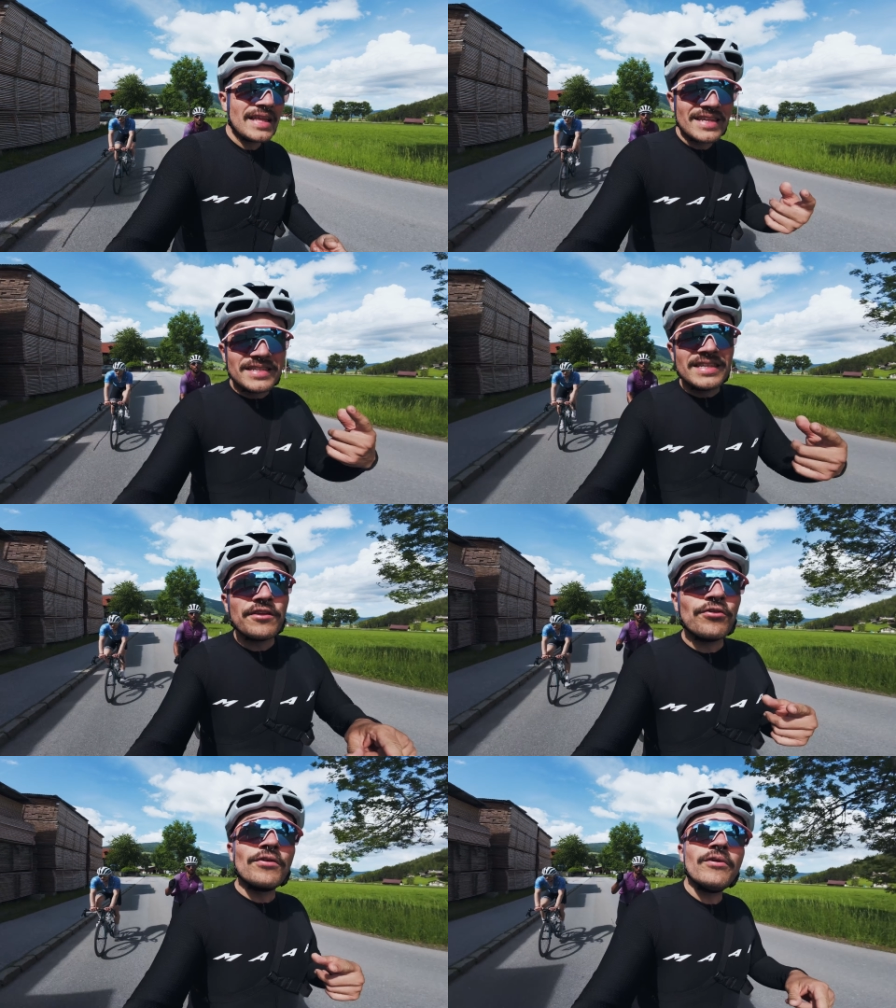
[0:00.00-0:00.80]
that I still
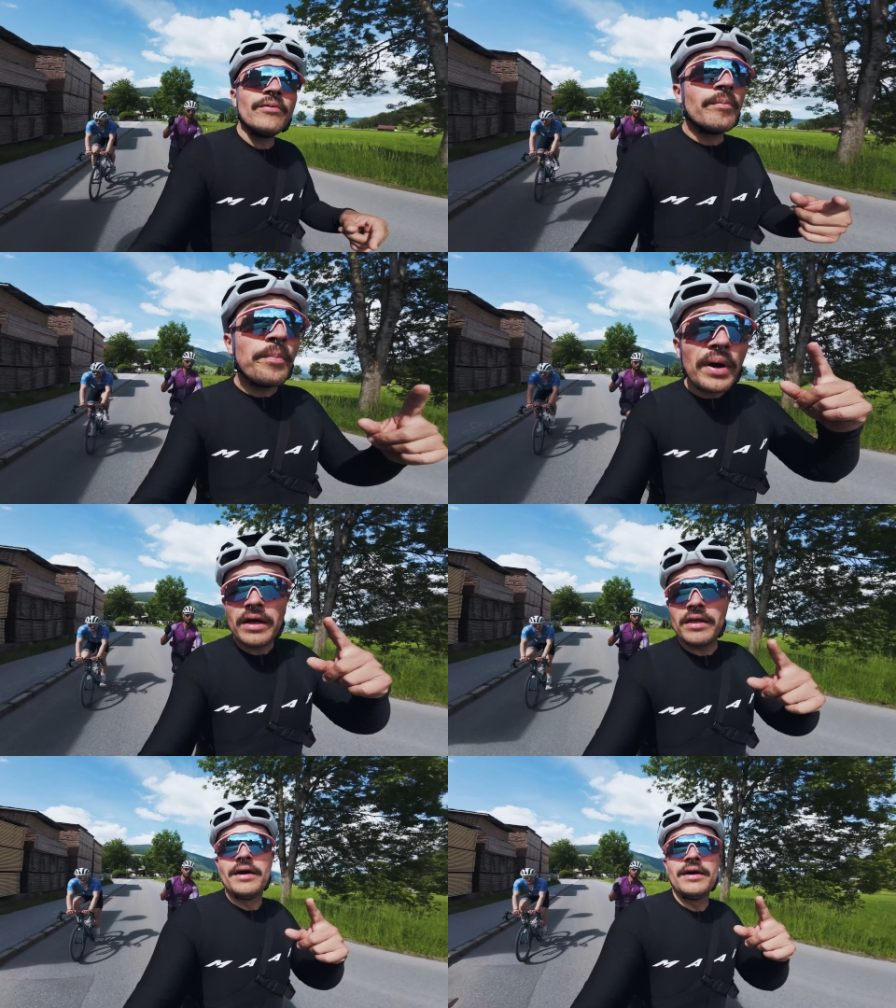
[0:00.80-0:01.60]
don't know but
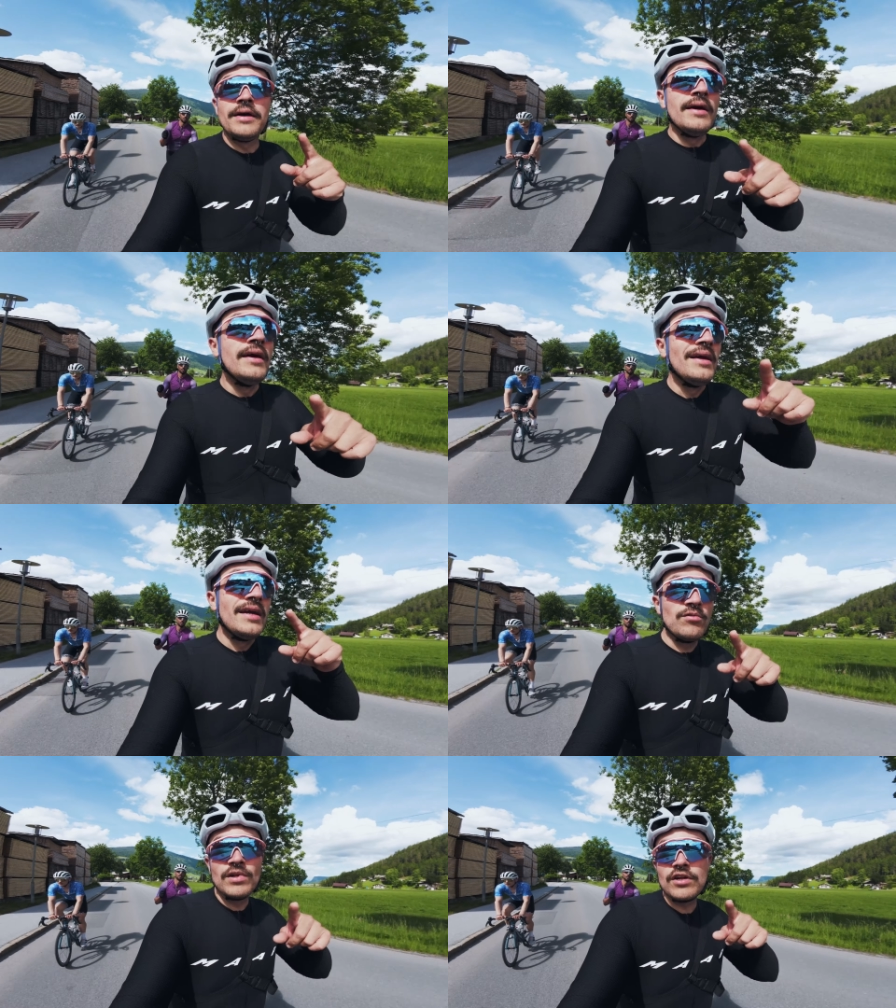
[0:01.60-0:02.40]

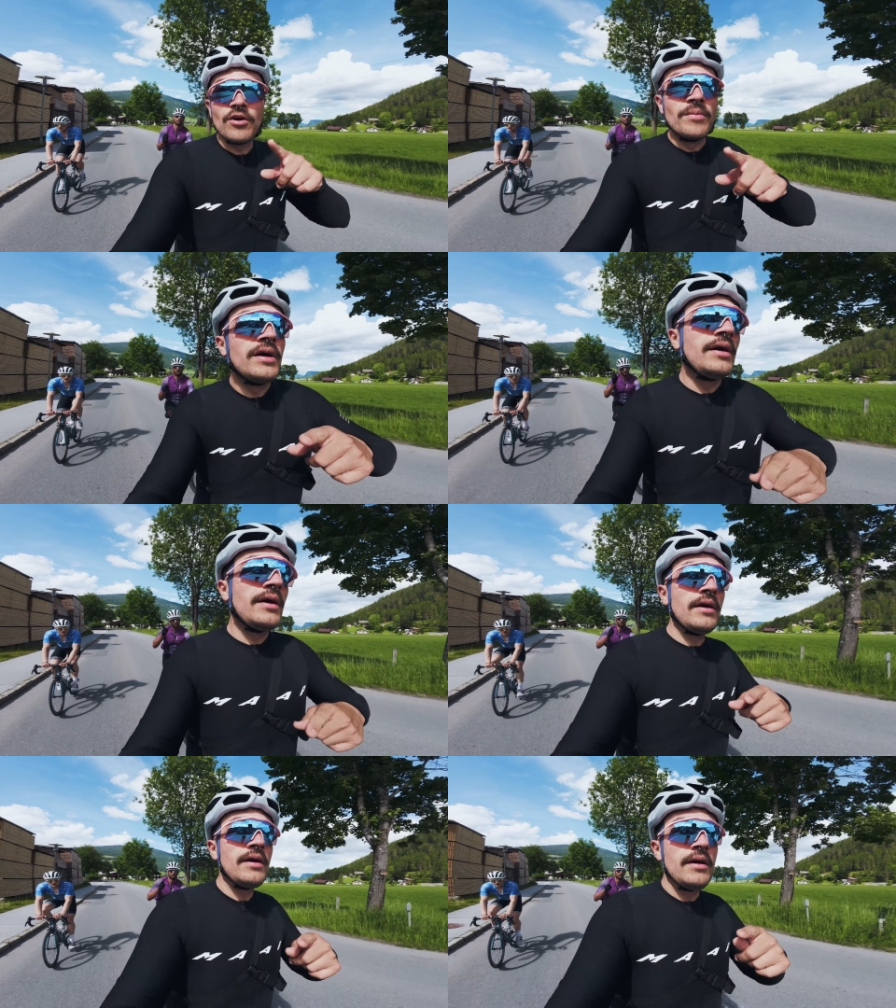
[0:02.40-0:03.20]
it will come
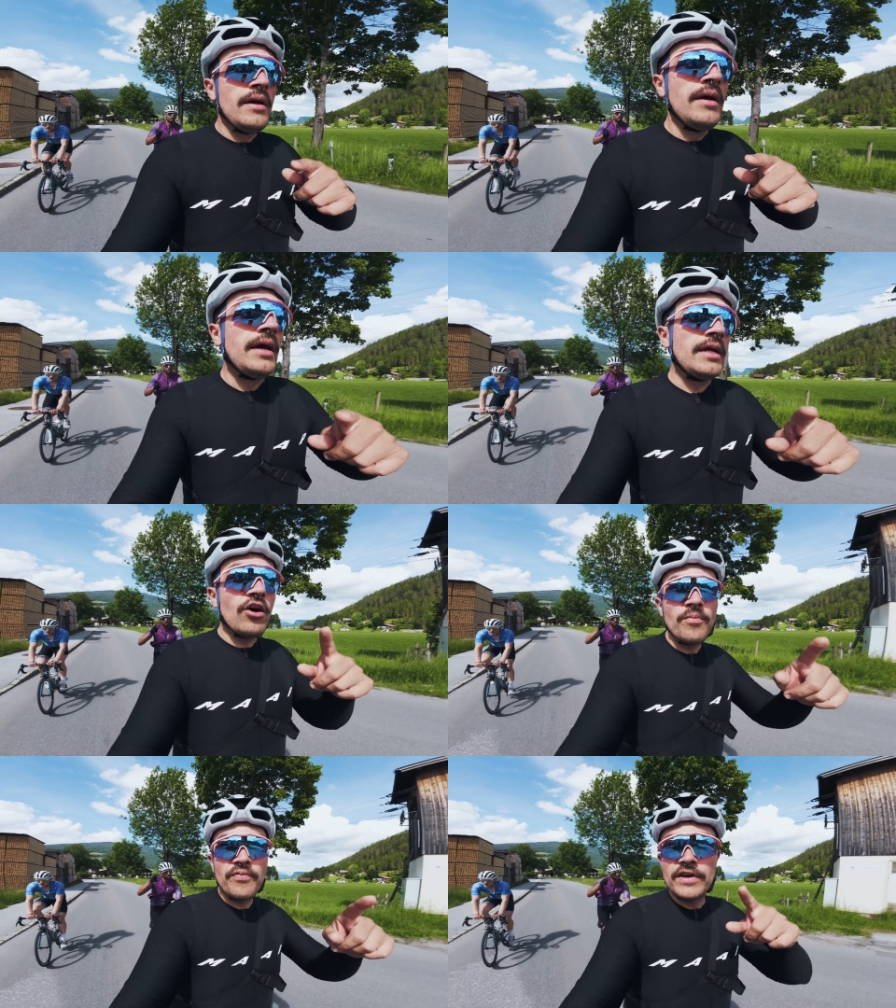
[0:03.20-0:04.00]
and
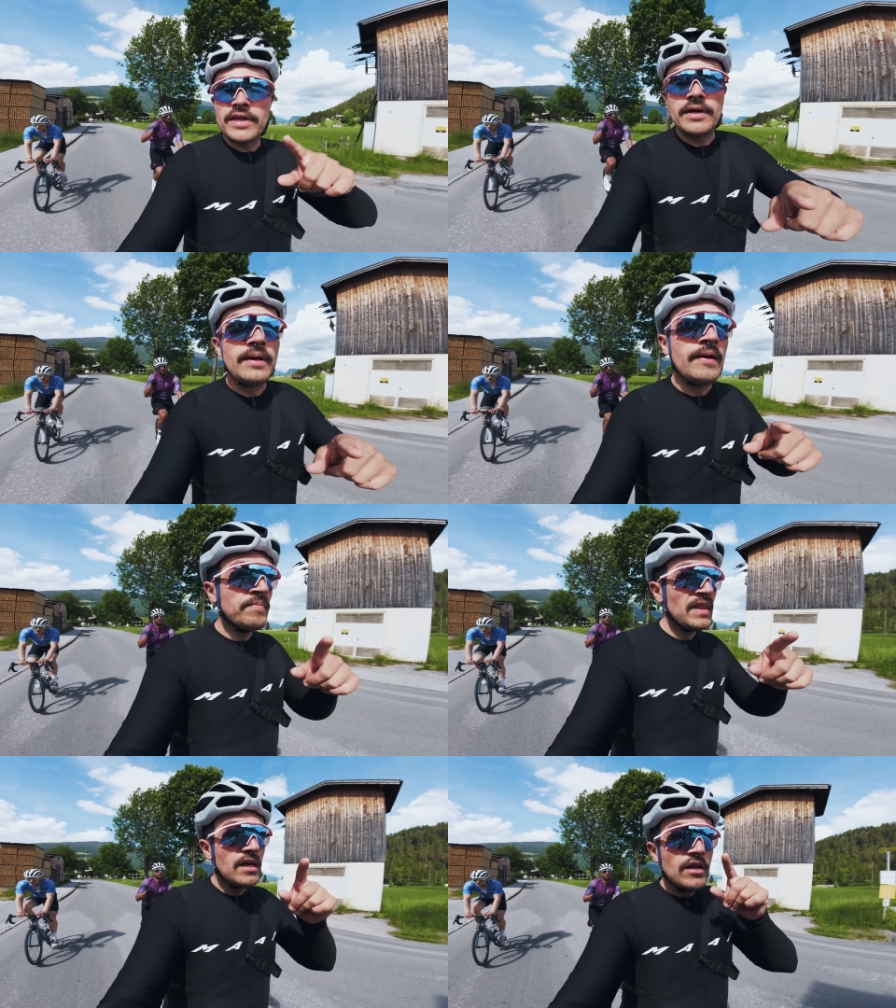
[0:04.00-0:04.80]
hopefully
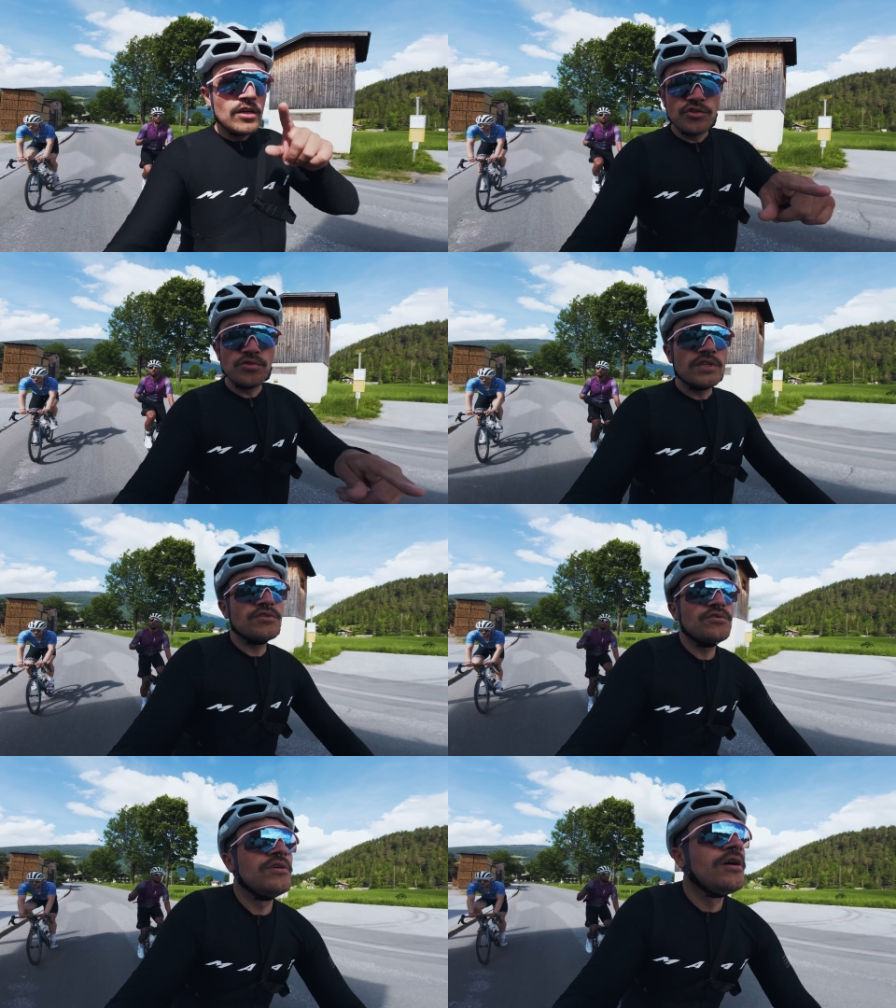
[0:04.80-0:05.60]
soon as
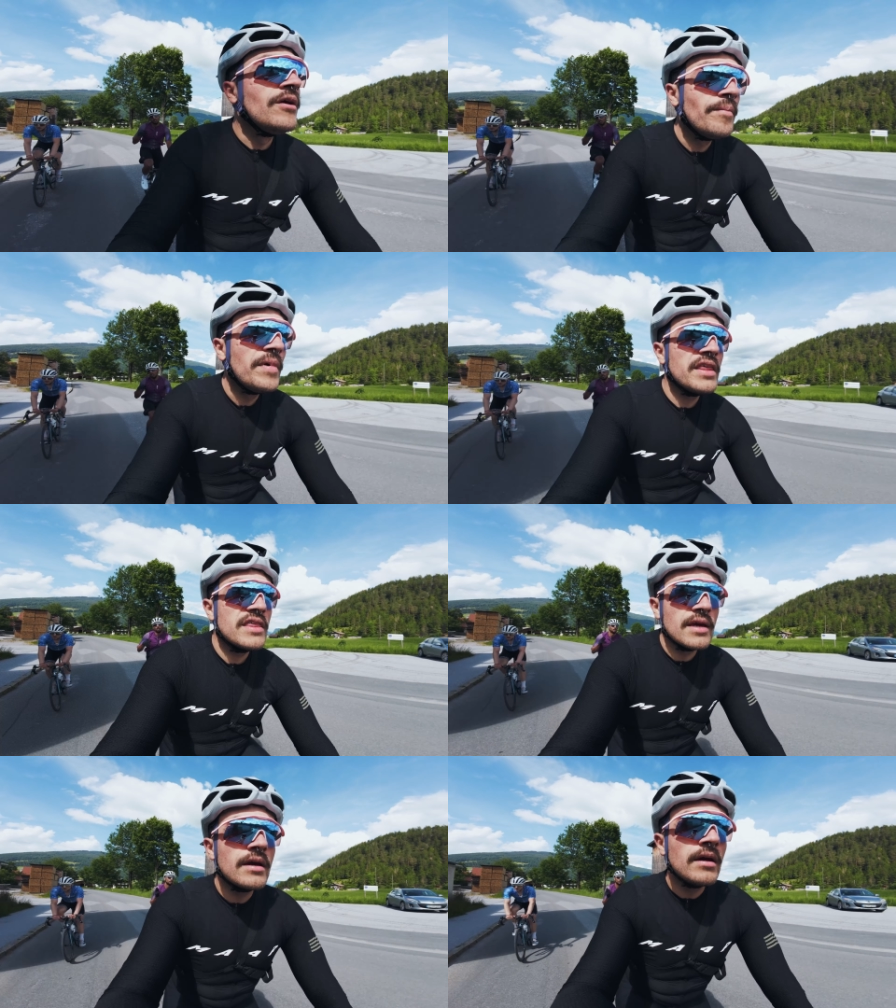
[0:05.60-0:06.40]
you may think